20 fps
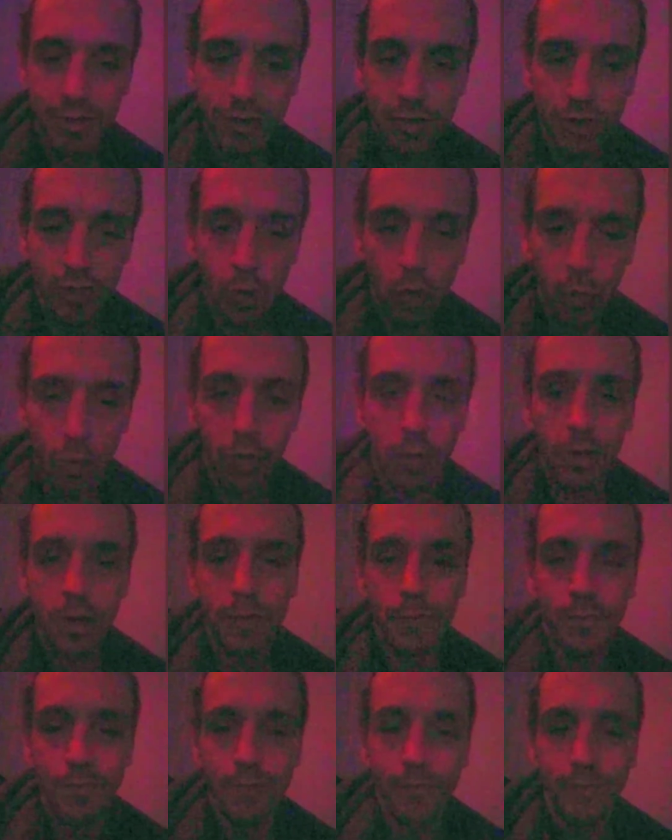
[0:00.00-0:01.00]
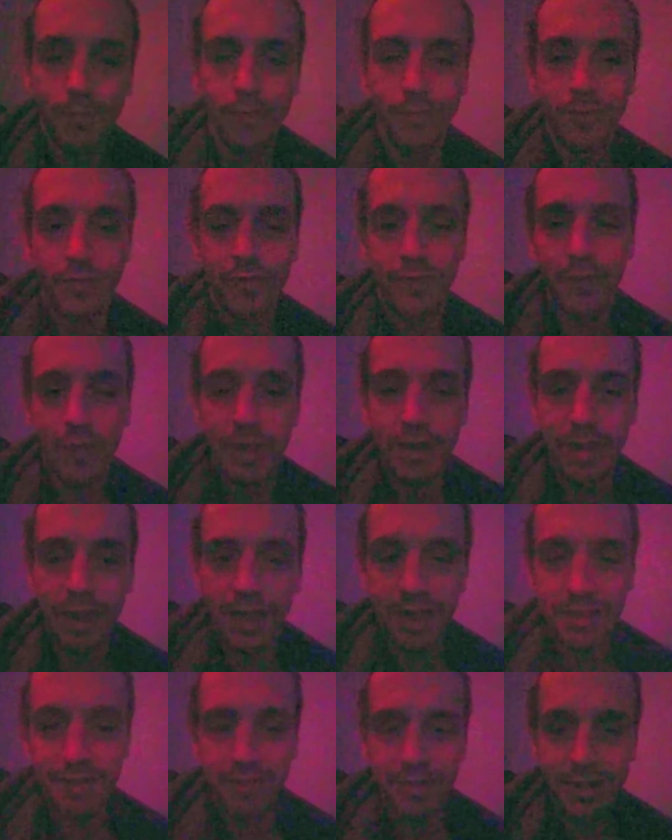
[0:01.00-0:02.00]
Gore. It's
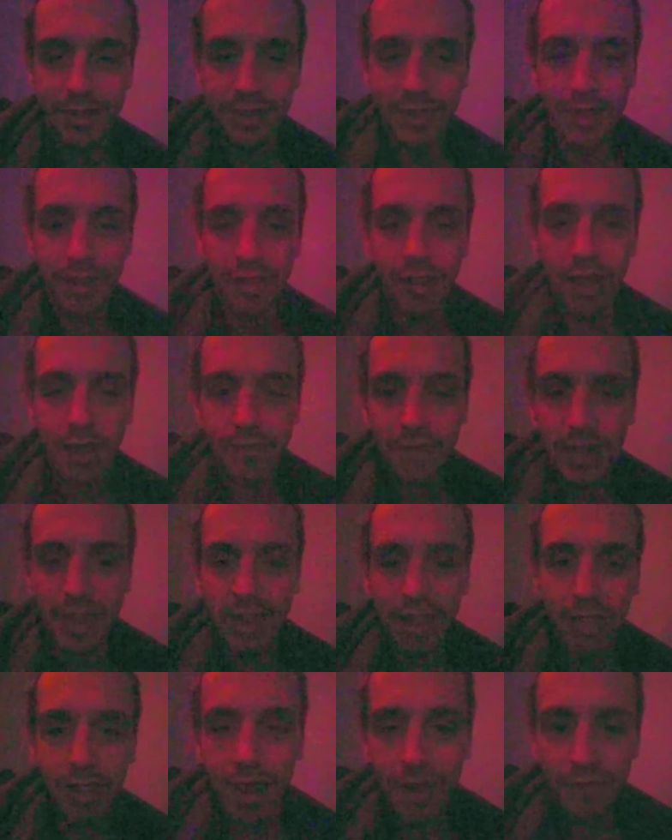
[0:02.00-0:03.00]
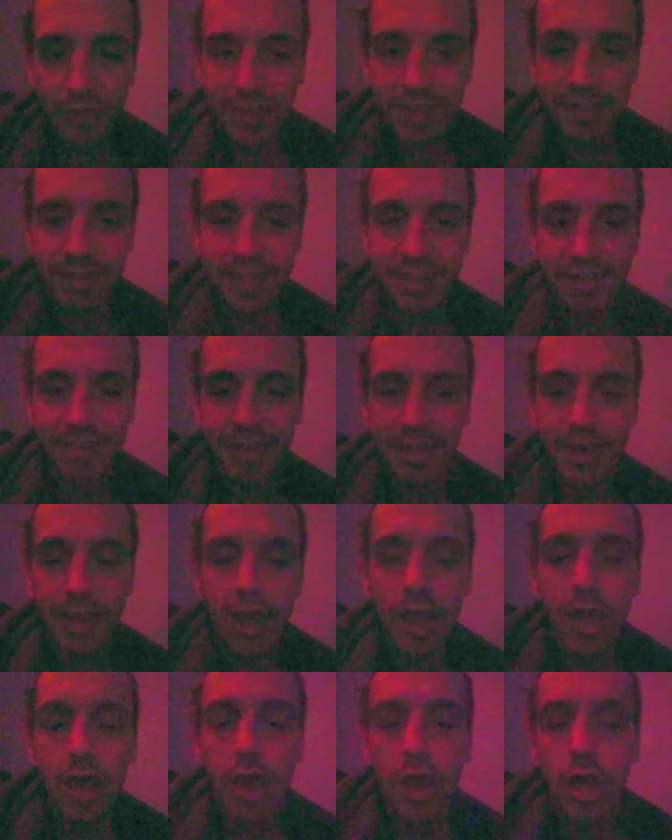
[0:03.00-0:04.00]
fantastic. I love it. Love the season.
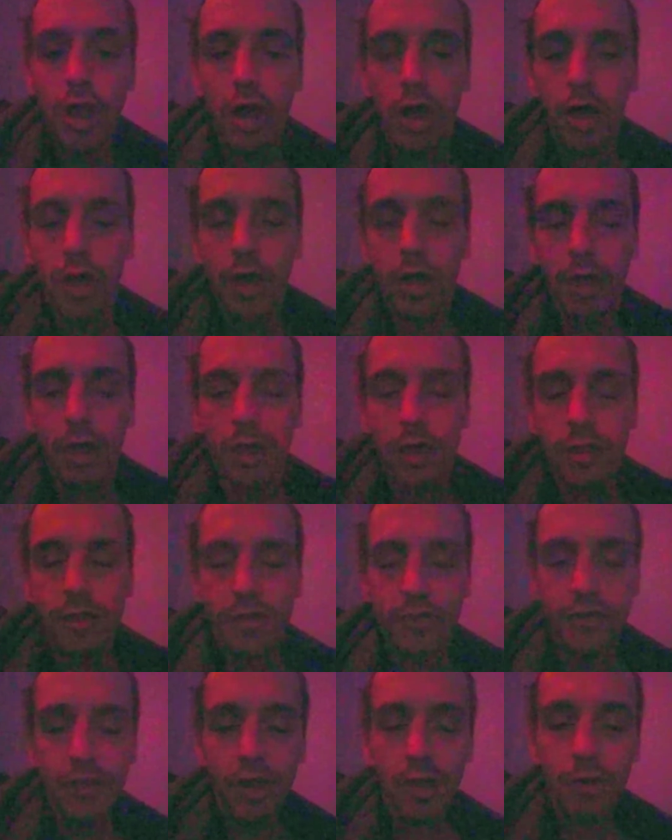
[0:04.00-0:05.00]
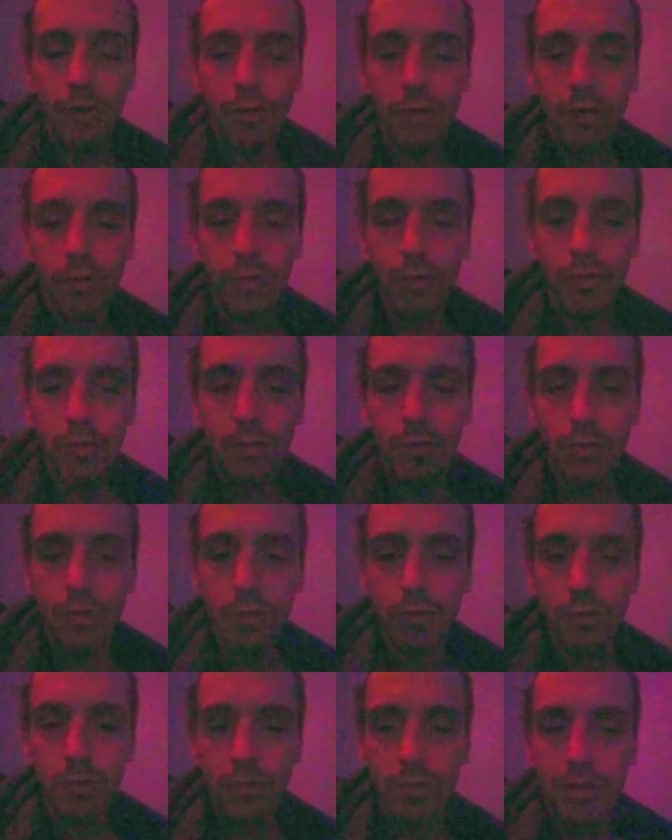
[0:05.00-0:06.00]

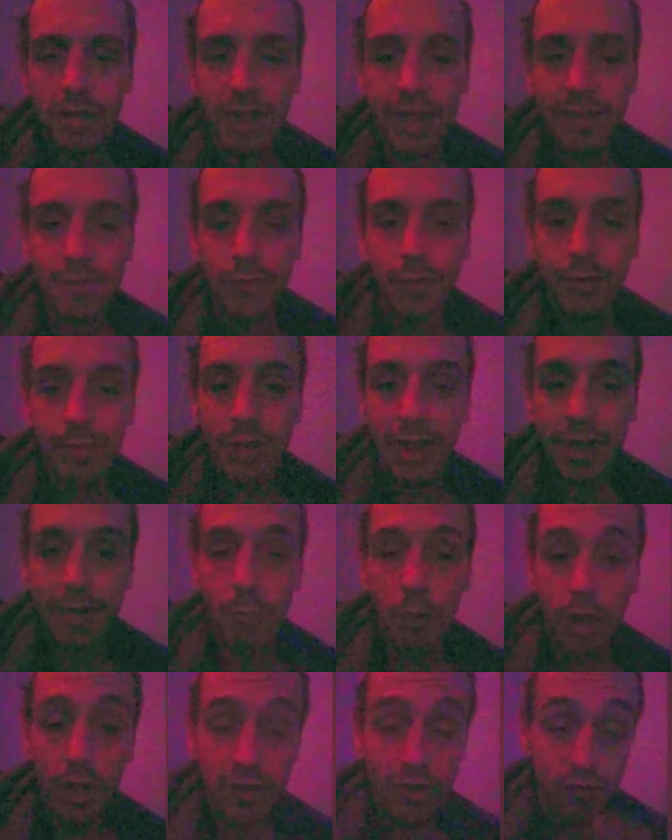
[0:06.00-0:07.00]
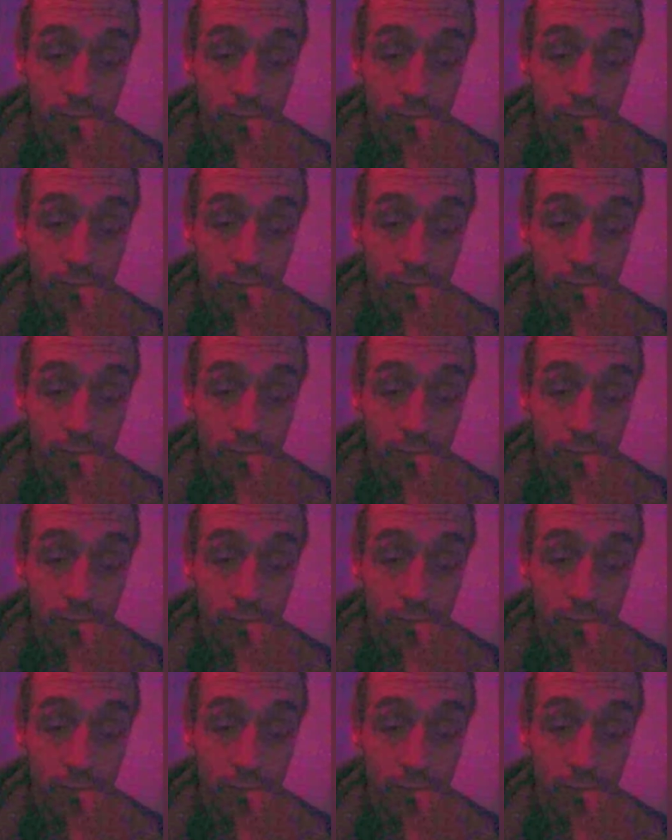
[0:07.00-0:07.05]
So, the next film that I watched